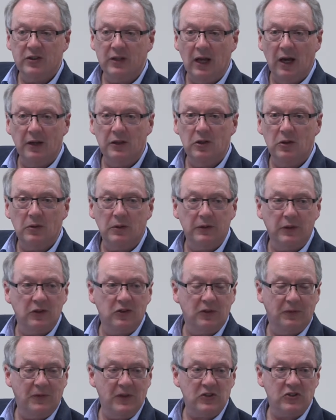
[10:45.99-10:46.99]
Now, the
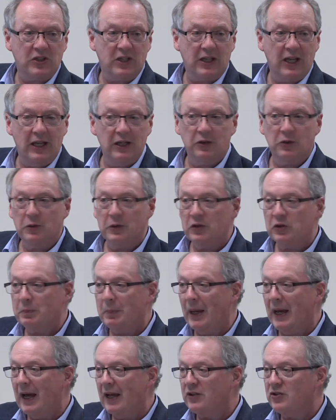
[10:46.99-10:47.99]
sophisticated
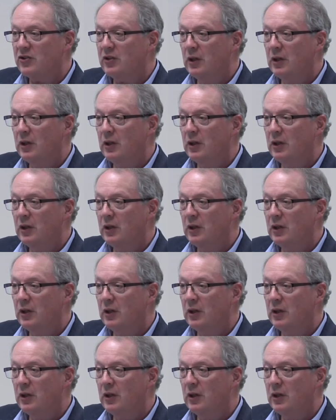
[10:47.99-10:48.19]
response.